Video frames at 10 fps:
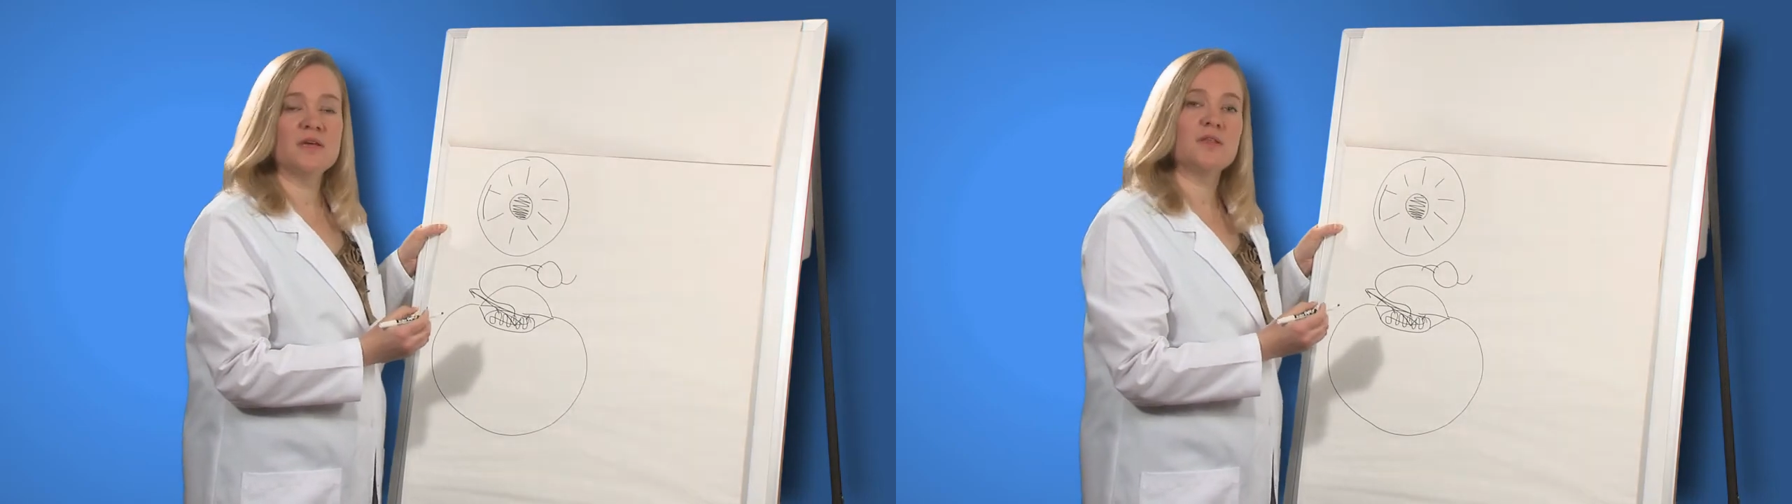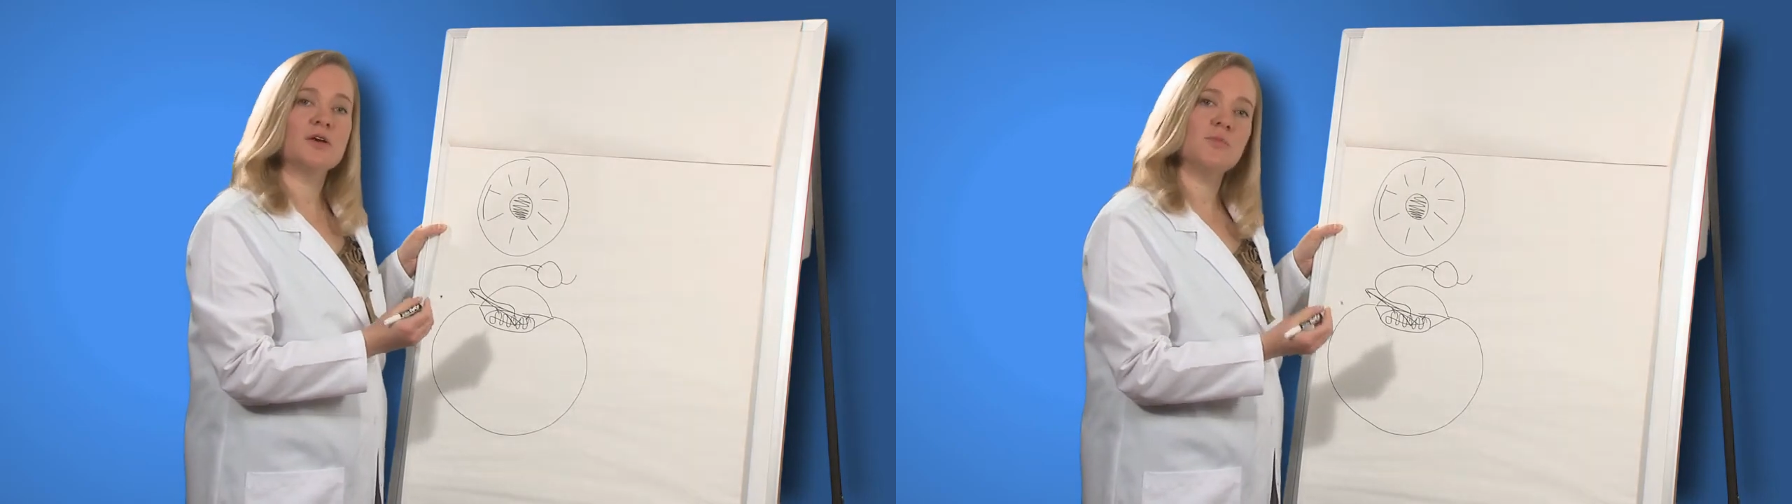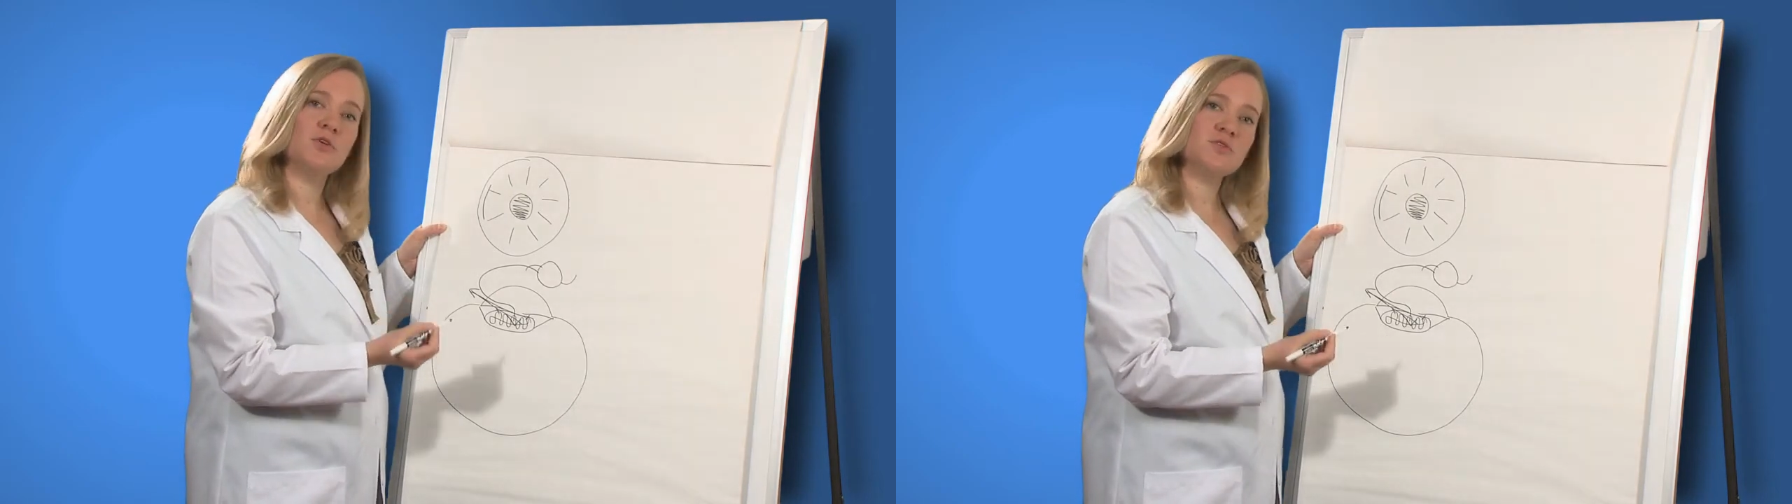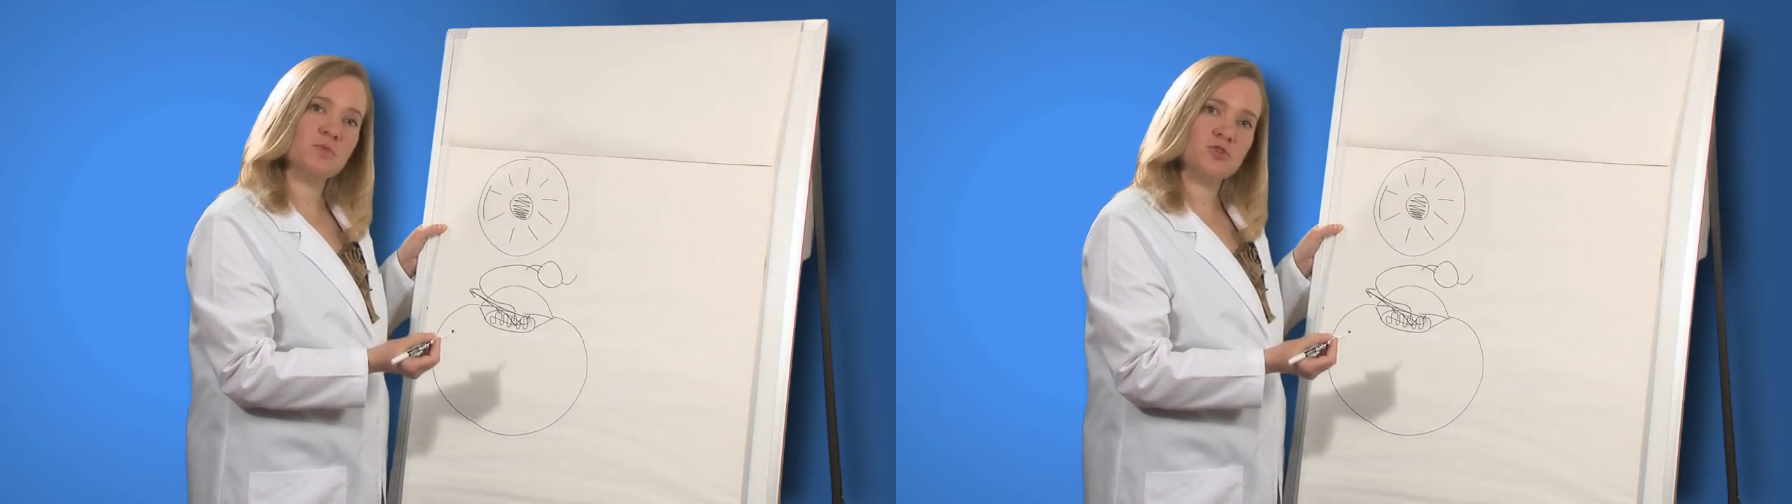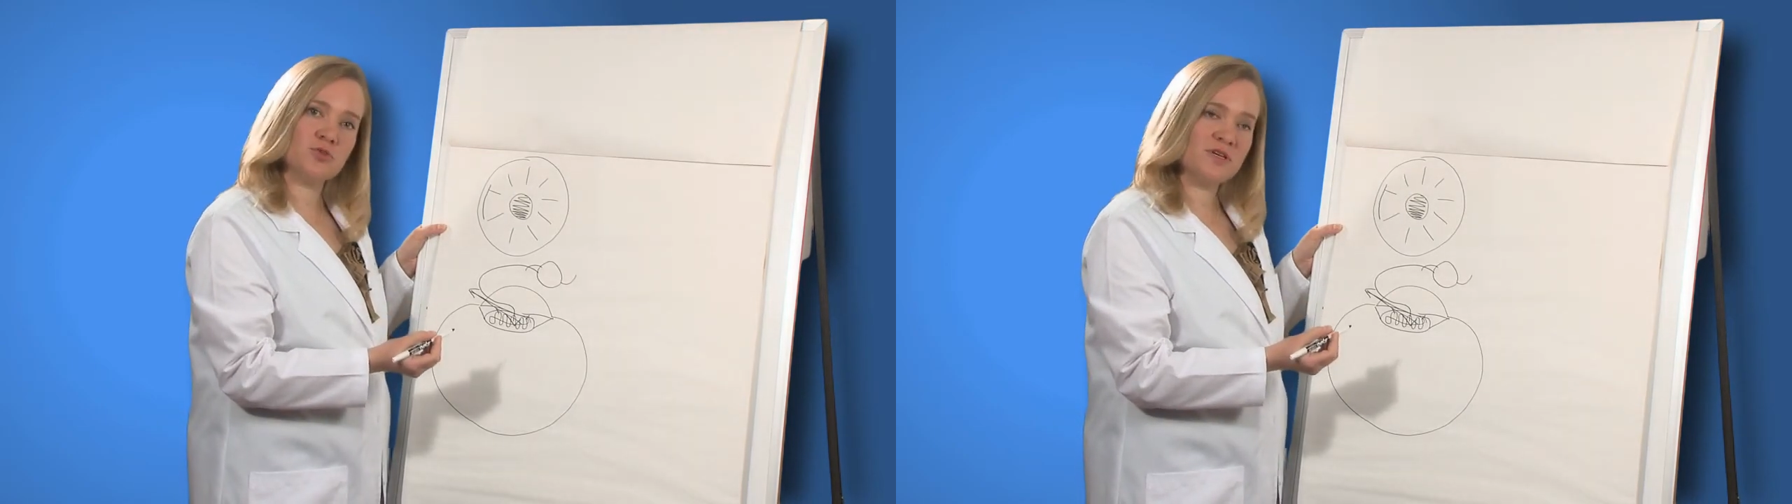There are
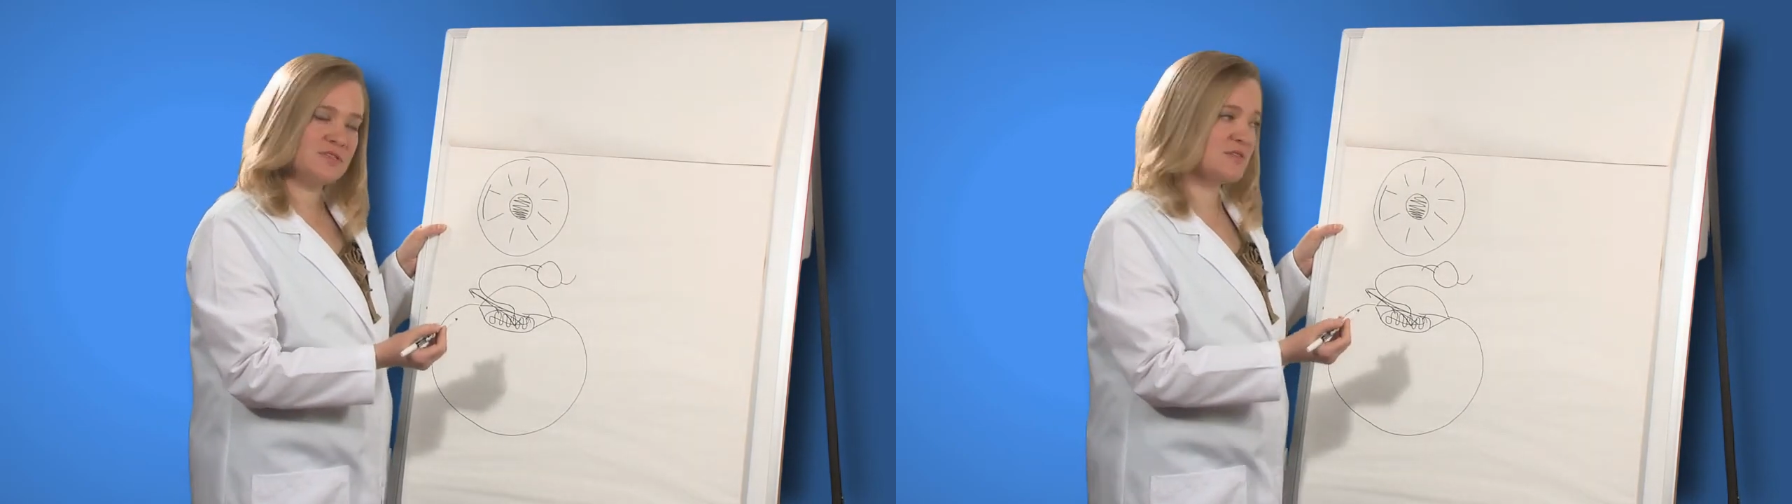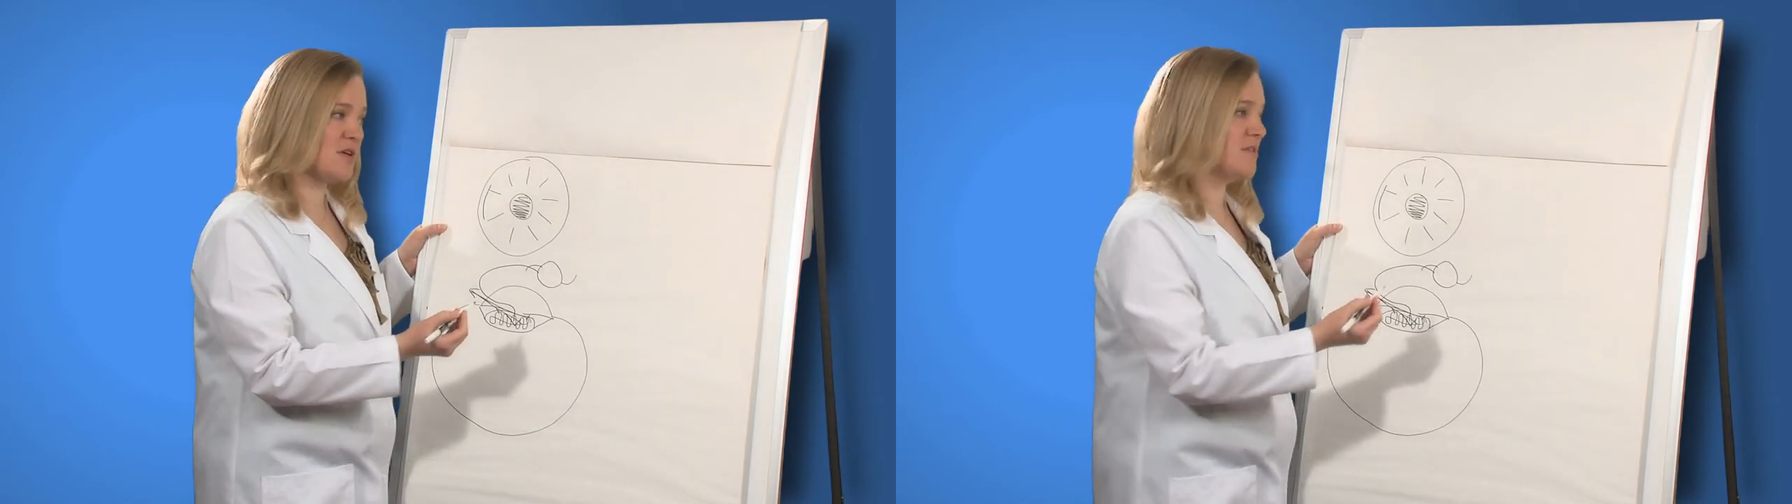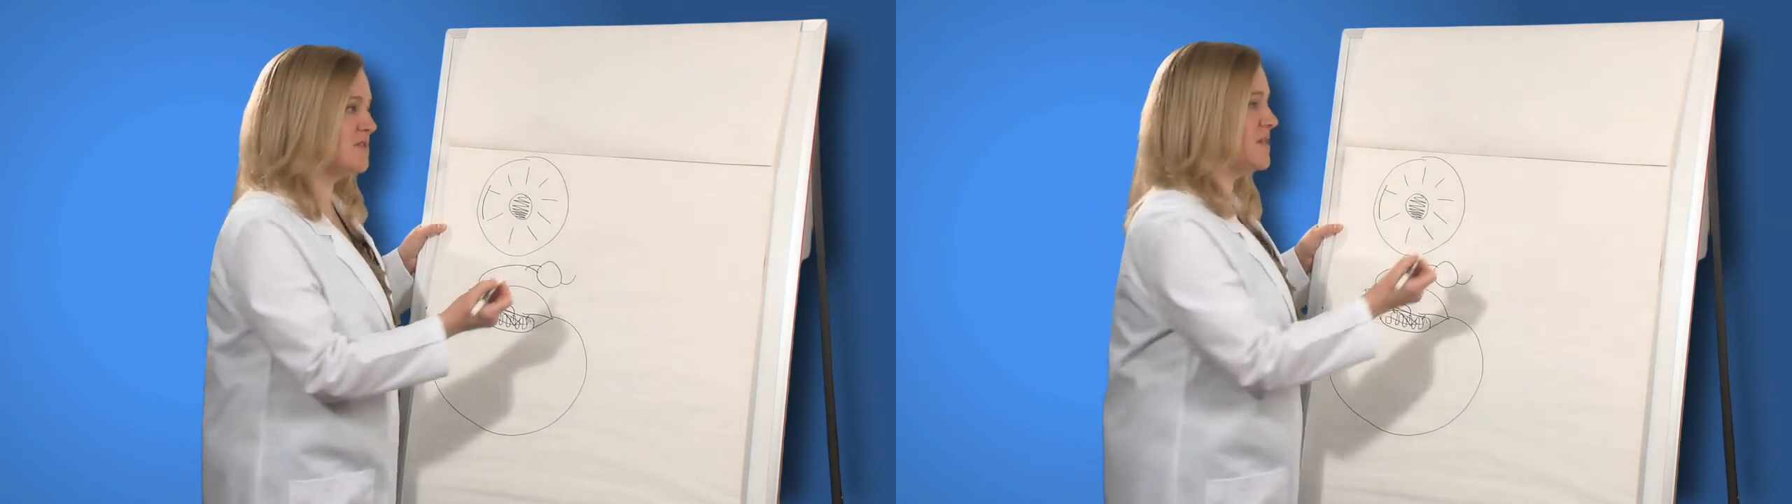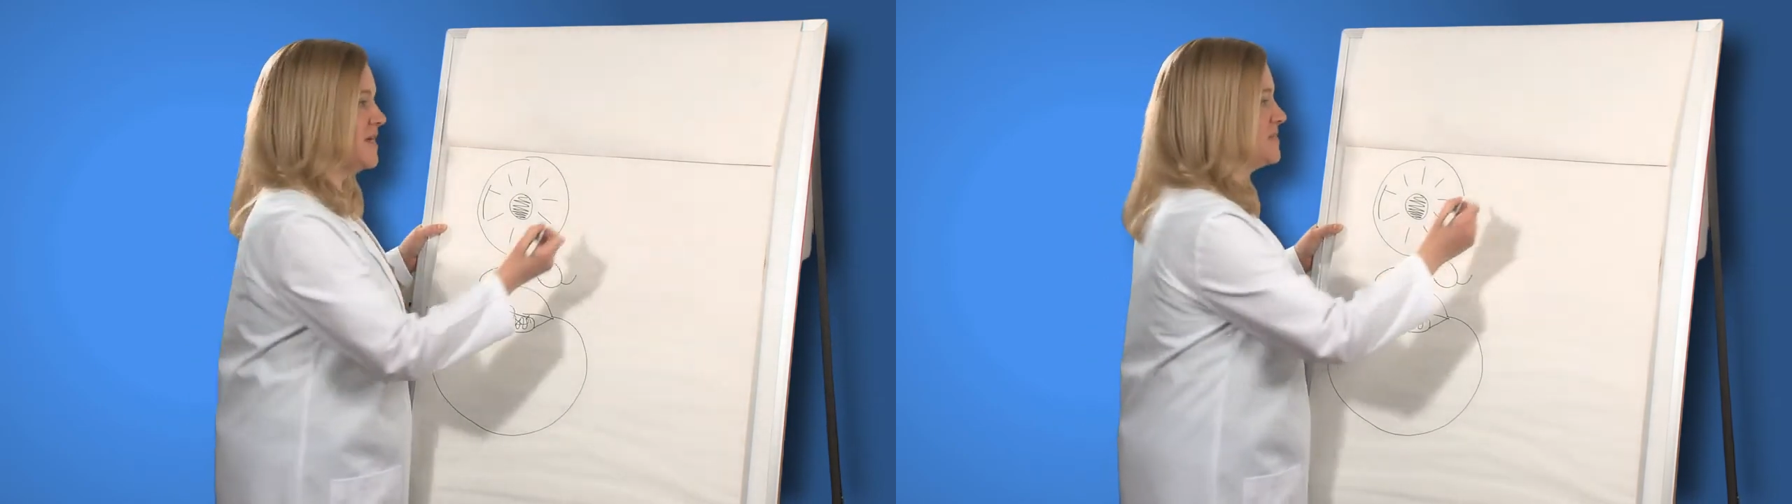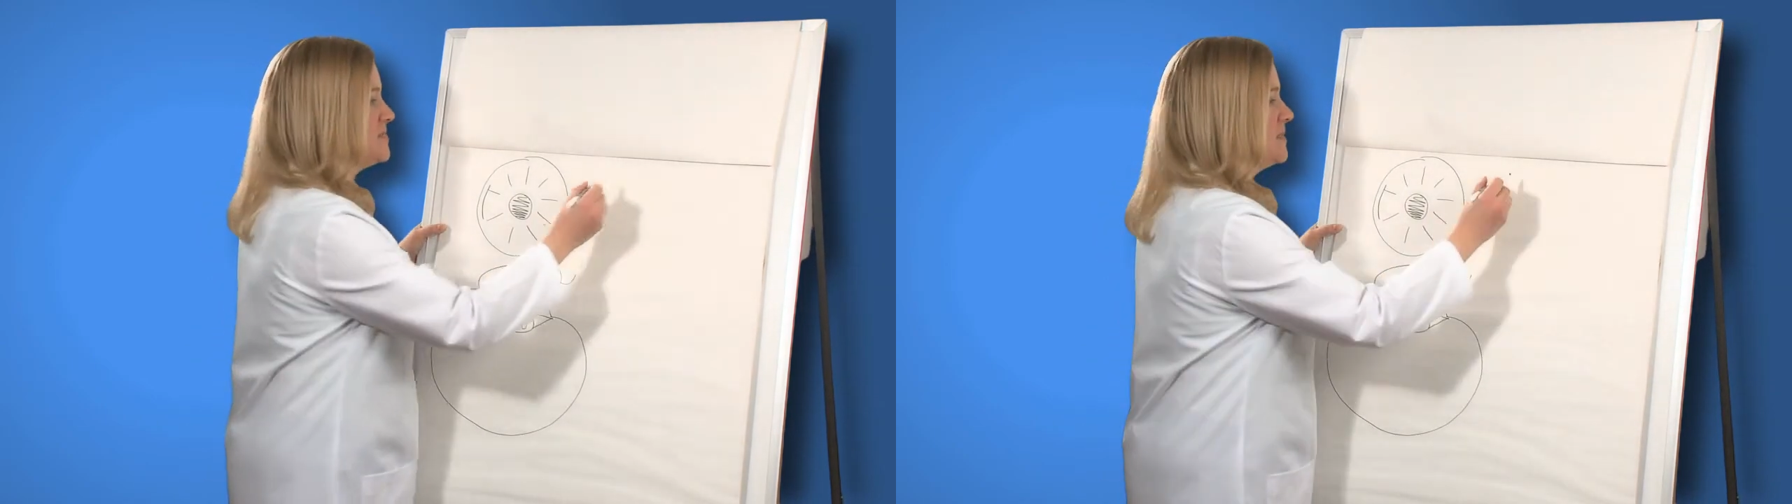multiple choices on the lens